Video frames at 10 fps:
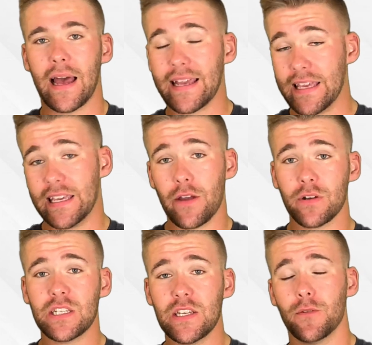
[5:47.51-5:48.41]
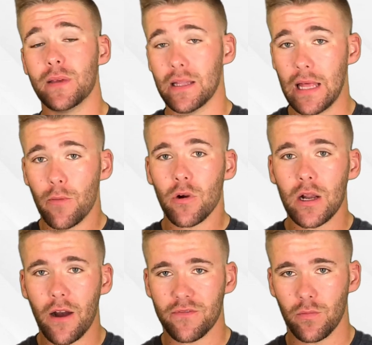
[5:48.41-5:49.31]
I can guarantee you'll be a lot more
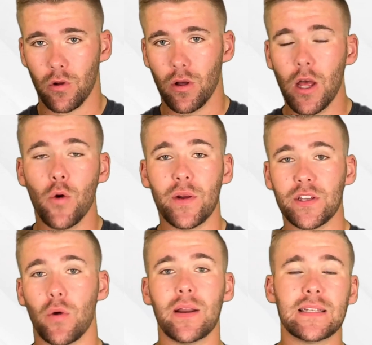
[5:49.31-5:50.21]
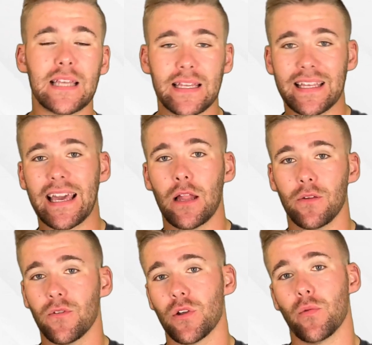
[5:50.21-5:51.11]
comfortable when going to take the
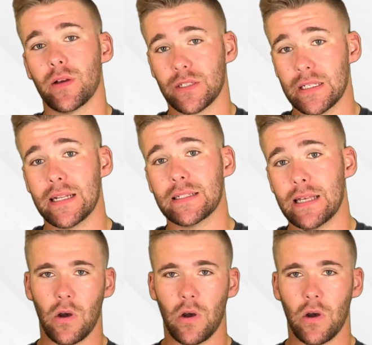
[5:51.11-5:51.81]
California real estate exam.